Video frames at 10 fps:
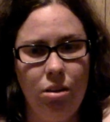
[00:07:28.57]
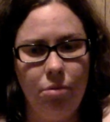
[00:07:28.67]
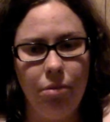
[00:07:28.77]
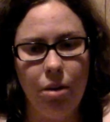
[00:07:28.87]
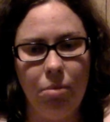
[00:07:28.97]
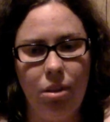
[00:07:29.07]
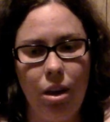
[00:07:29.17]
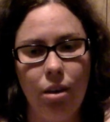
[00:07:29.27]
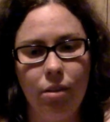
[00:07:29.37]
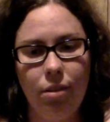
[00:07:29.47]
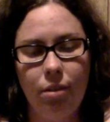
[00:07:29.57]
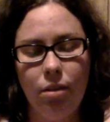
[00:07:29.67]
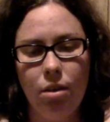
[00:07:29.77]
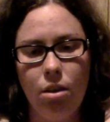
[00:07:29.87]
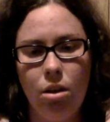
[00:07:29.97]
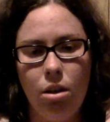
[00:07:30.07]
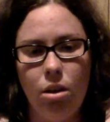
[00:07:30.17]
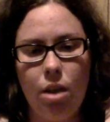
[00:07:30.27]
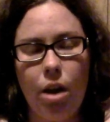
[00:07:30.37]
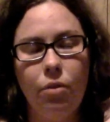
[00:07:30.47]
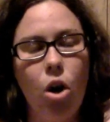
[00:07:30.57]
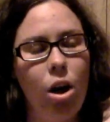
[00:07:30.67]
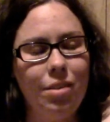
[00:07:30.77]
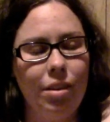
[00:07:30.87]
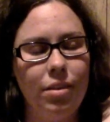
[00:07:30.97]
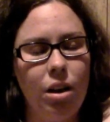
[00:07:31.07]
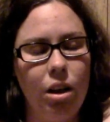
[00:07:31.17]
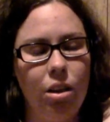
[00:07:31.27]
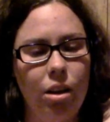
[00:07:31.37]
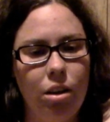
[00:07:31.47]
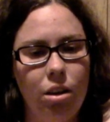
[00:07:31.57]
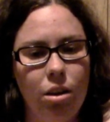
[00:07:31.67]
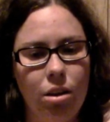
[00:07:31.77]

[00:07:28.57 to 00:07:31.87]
from things that have caused anxiety, like